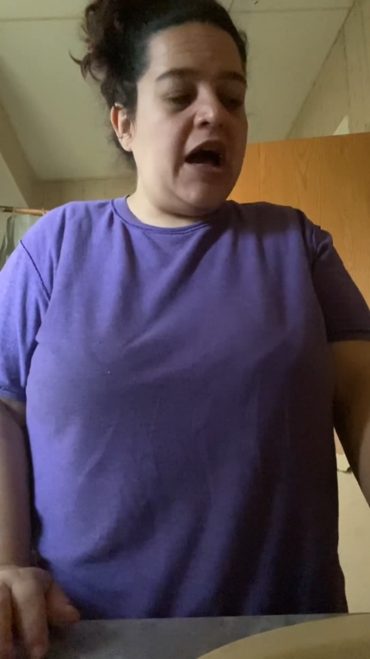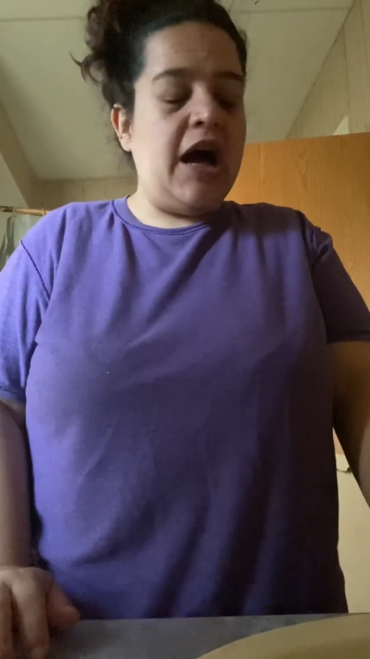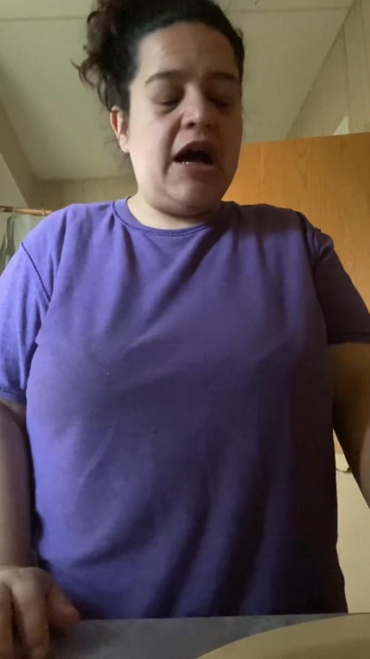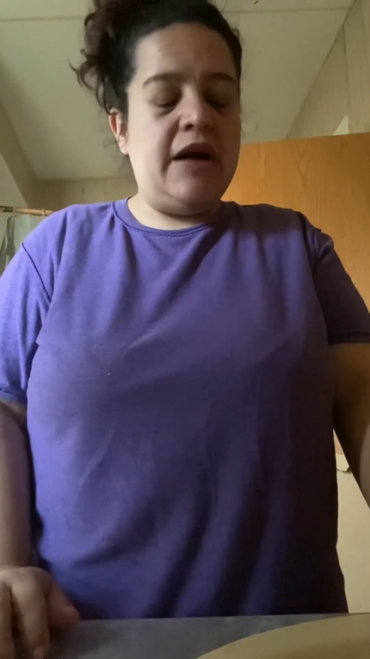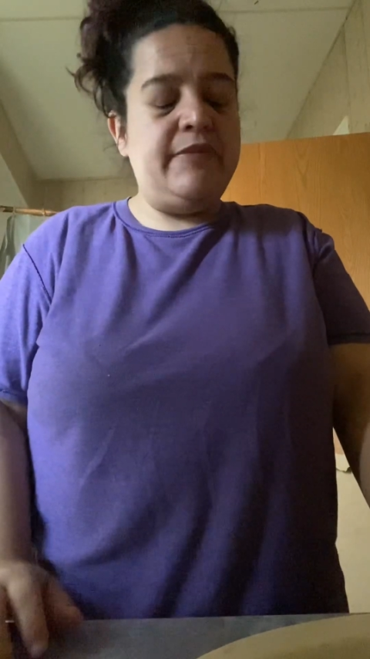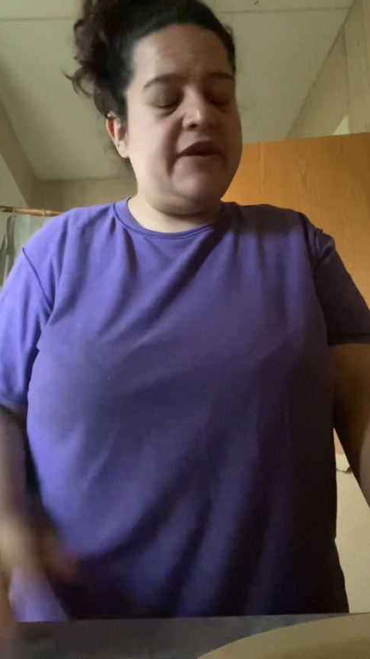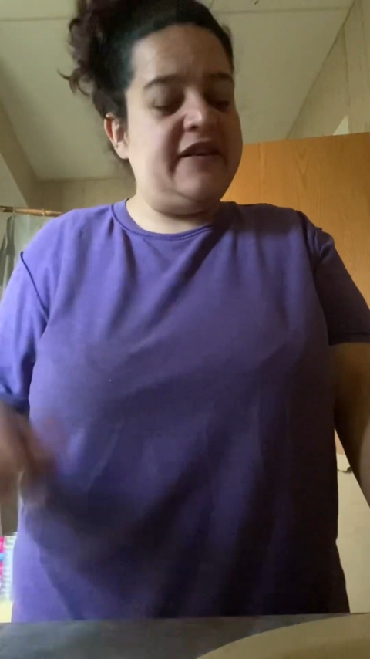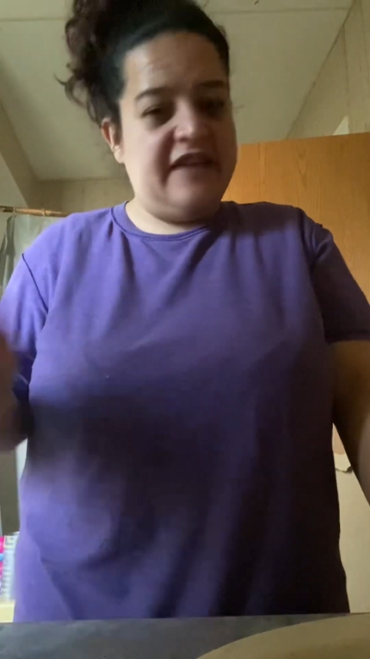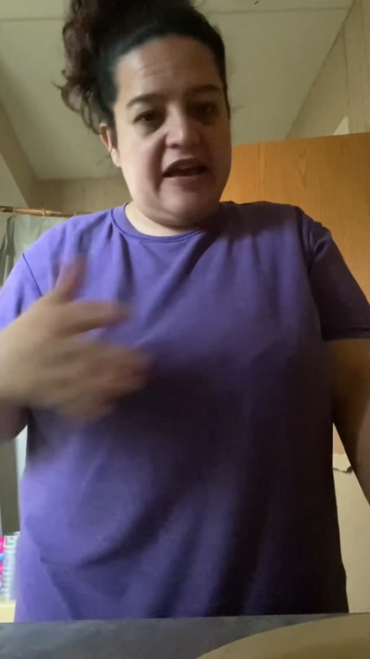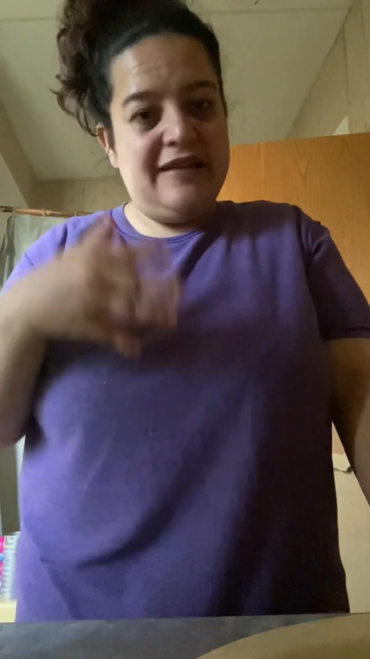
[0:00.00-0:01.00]

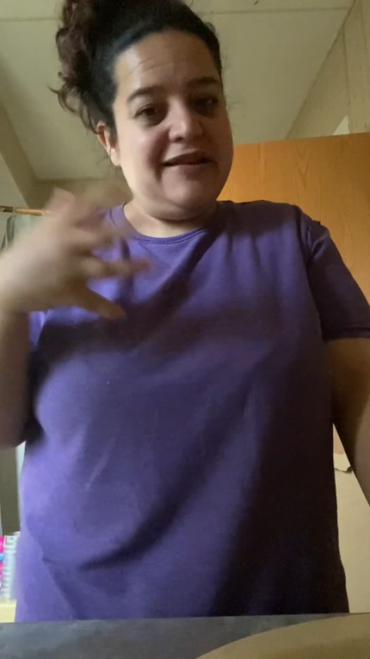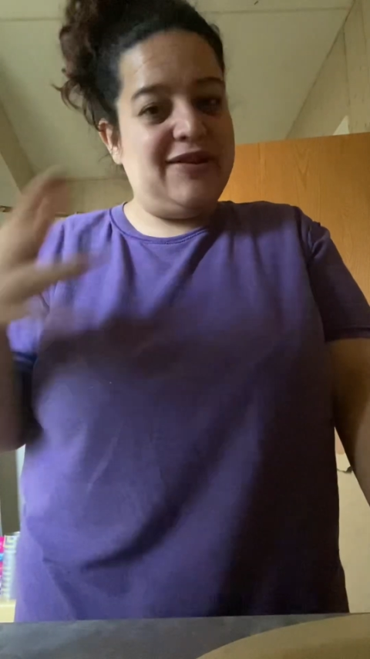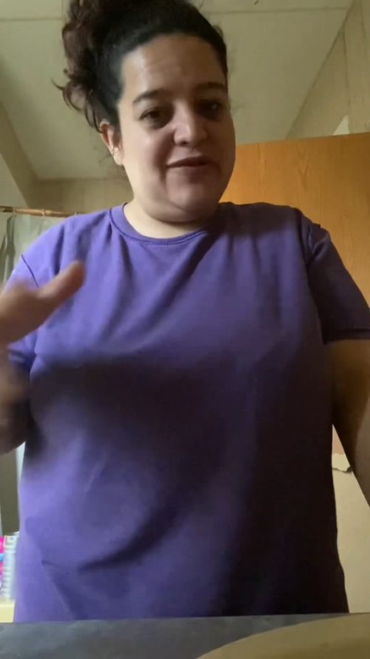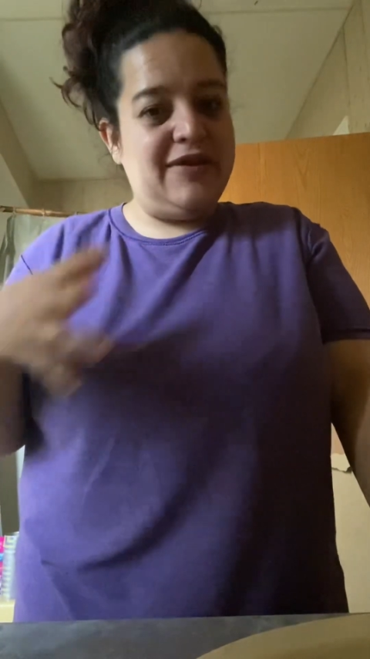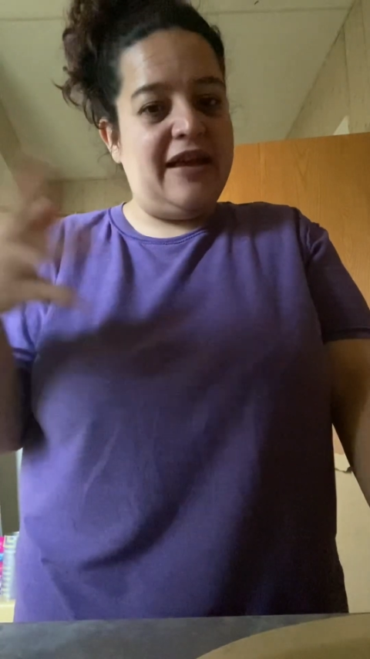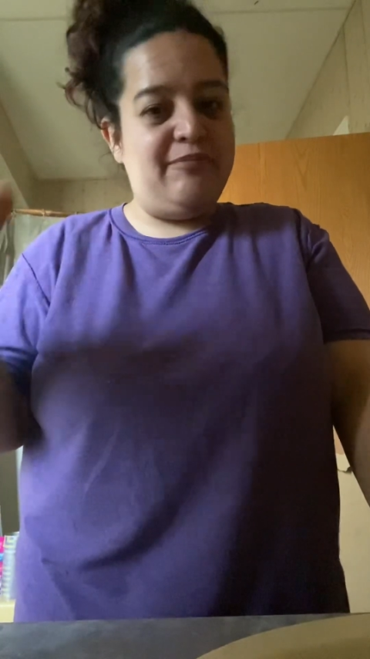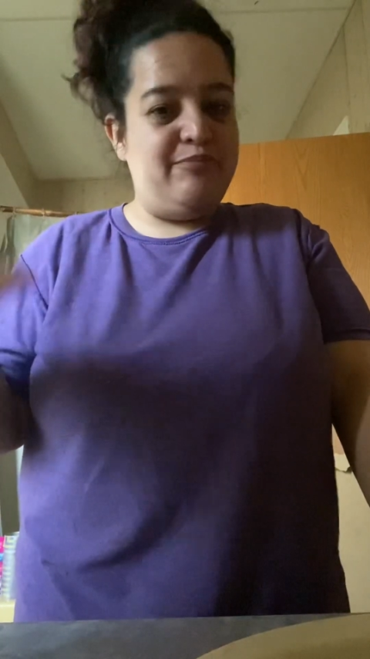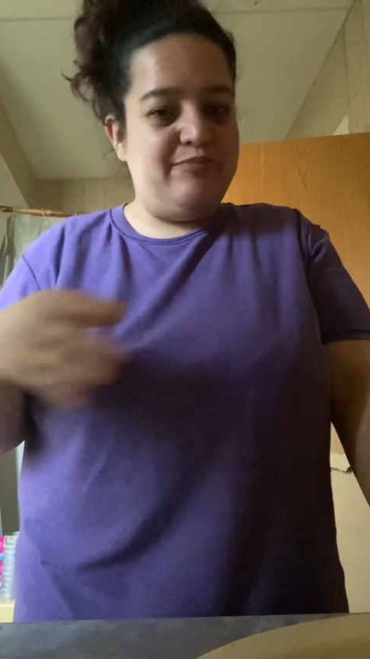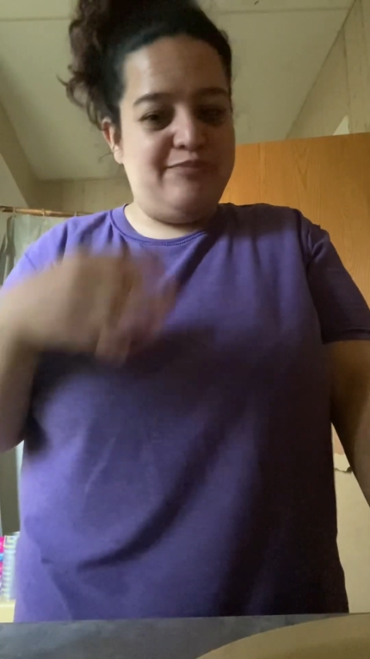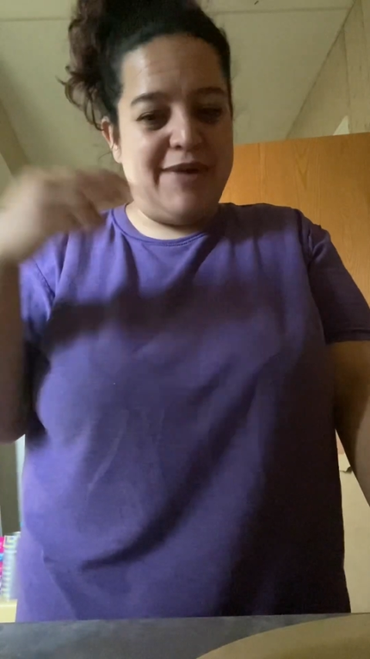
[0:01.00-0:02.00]
Cause yeah, you know, like
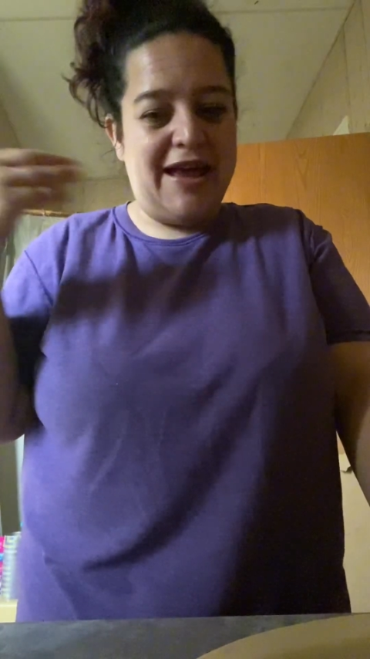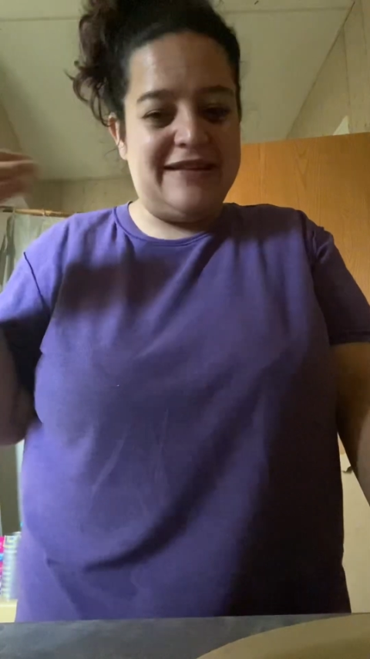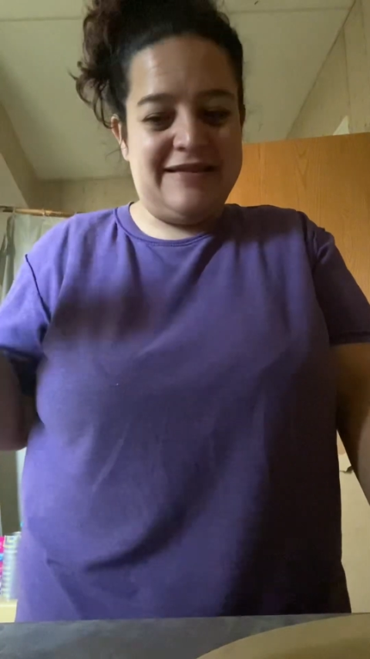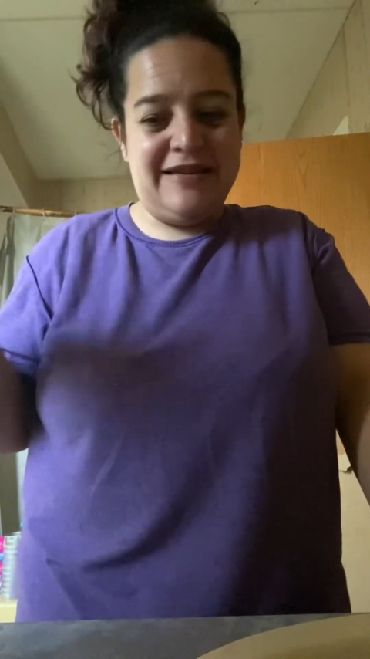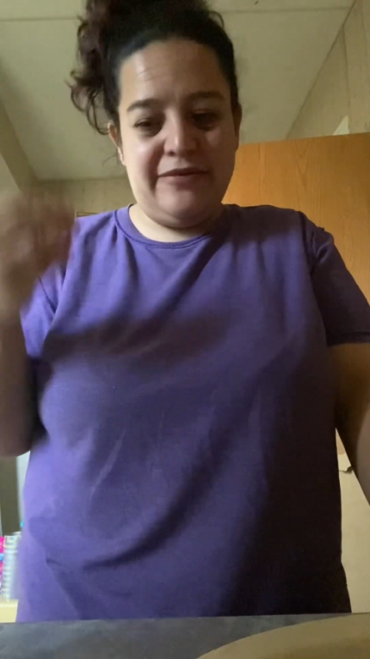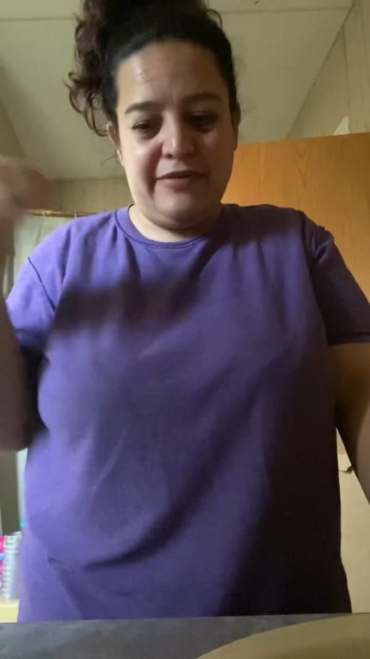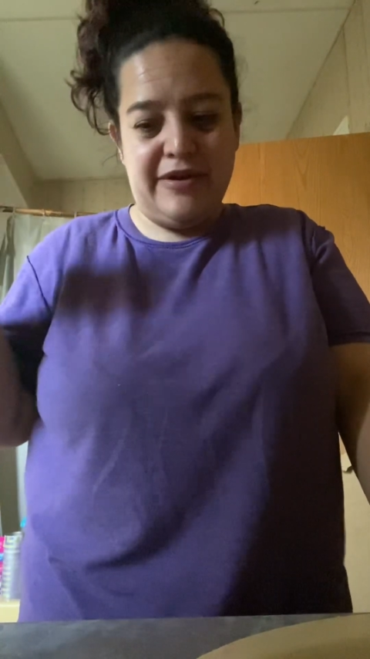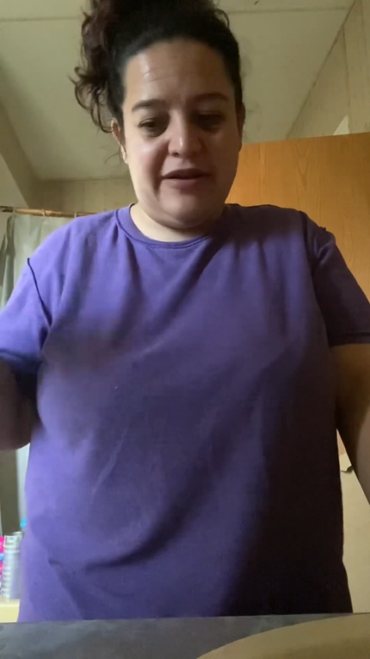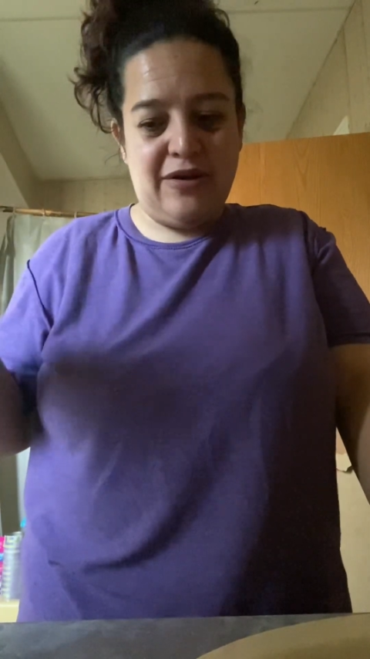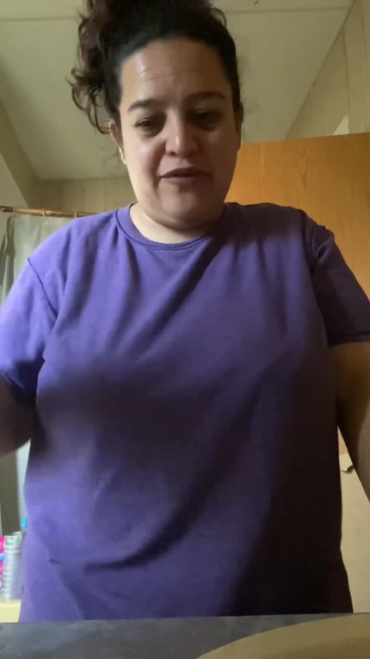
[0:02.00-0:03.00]

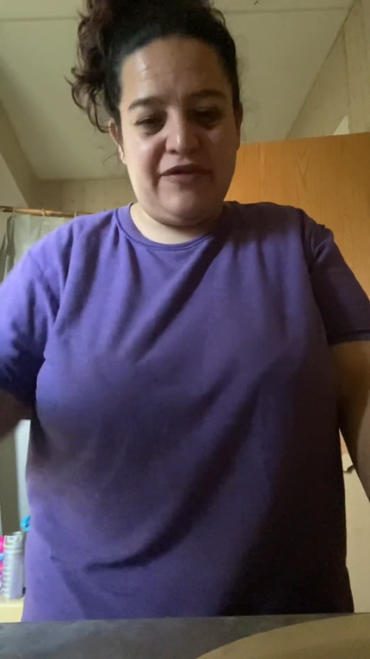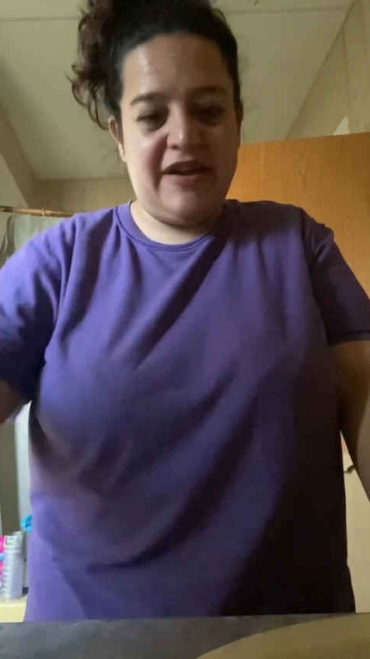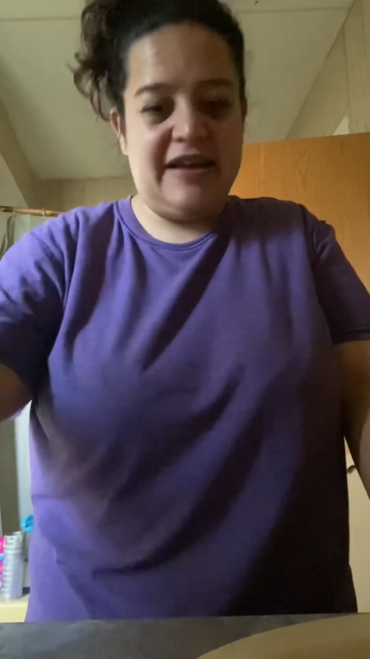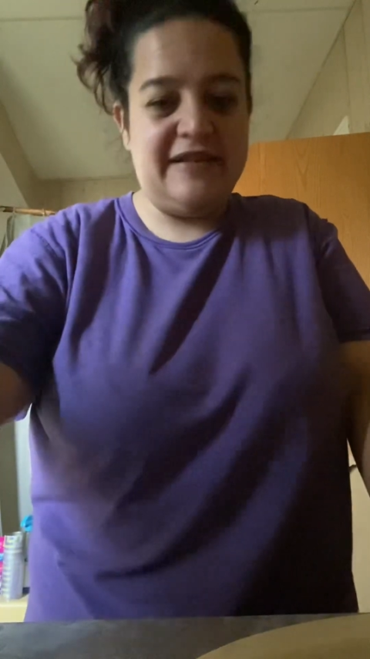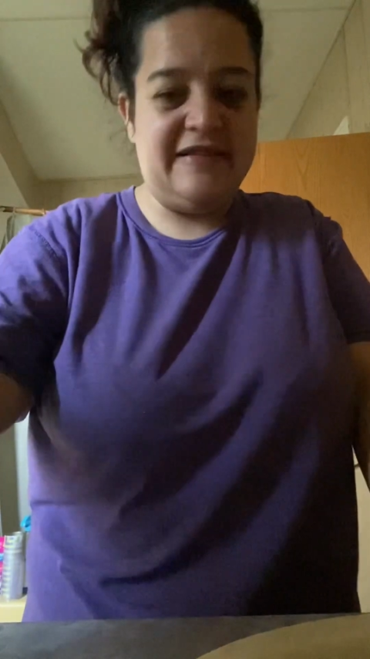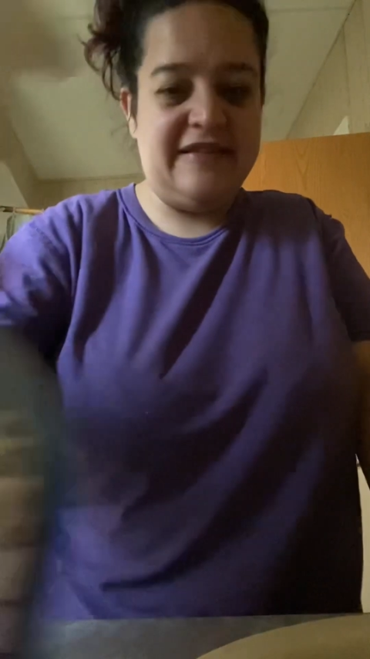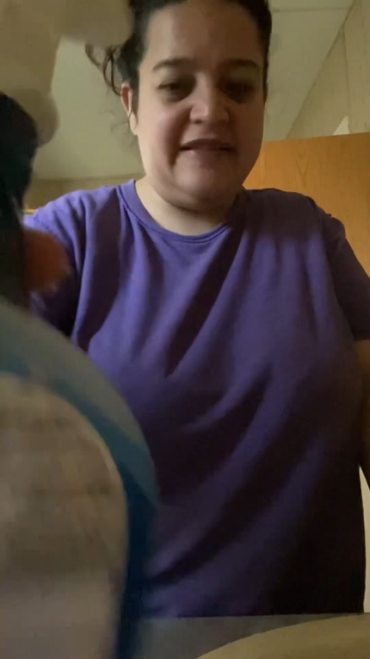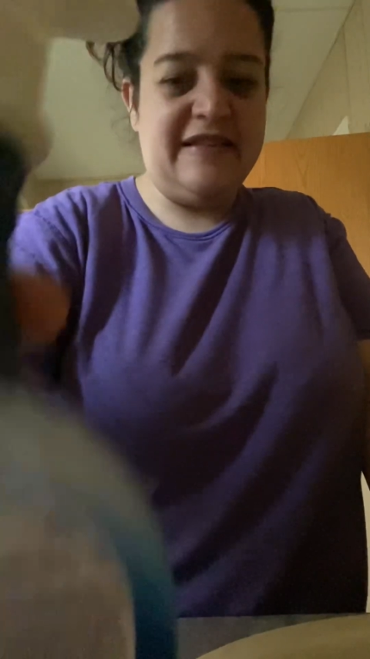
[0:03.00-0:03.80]
bacteria and all that, cause